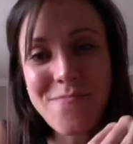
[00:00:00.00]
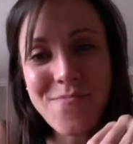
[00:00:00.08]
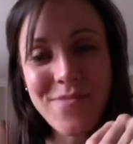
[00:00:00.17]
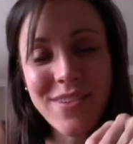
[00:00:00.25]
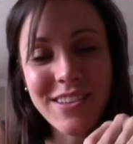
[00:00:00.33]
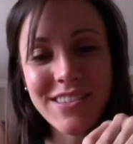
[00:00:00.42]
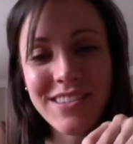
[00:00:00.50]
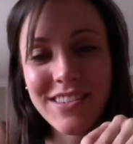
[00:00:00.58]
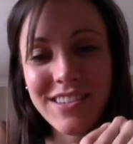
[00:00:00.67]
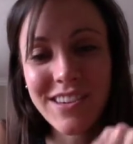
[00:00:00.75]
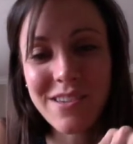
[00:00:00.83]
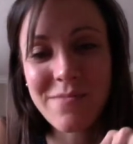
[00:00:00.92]
It's
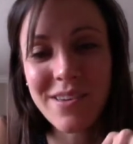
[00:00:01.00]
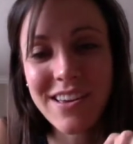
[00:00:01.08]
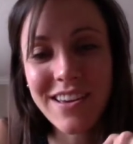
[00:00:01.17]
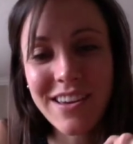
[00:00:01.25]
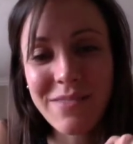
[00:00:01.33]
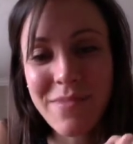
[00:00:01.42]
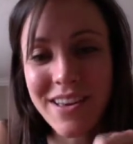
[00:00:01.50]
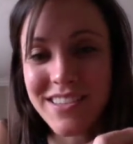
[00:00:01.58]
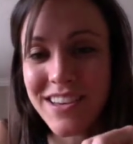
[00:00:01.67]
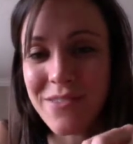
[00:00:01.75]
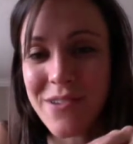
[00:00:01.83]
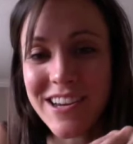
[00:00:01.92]
going to be an
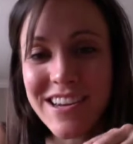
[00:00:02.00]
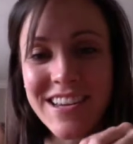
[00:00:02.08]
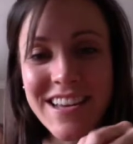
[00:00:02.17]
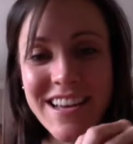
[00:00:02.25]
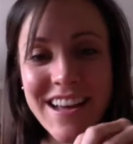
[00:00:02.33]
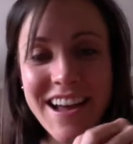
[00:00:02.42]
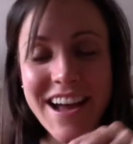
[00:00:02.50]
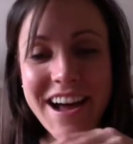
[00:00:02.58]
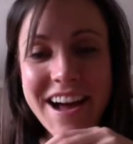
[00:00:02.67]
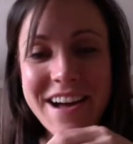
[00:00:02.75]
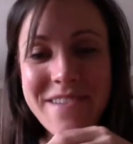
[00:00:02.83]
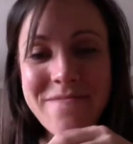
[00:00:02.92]
amazing one,
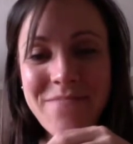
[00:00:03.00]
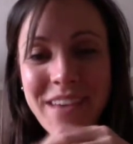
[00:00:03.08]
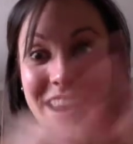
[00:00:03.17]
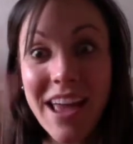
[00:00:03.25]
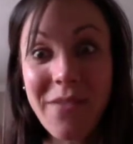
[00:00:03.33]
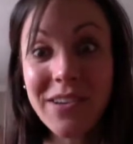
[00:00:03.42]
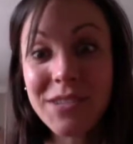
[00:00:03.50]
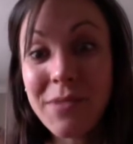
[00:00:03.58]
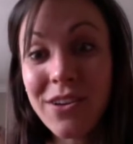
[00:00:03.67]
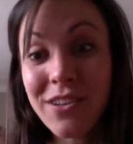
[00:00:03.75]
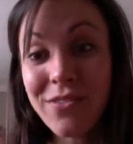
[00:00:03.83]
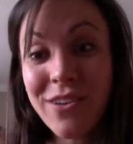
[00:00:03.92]
and I can't wait to meet
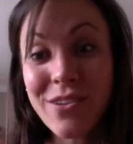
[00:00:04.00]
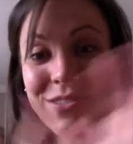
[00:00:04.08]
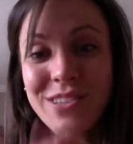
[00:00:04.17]
all of you.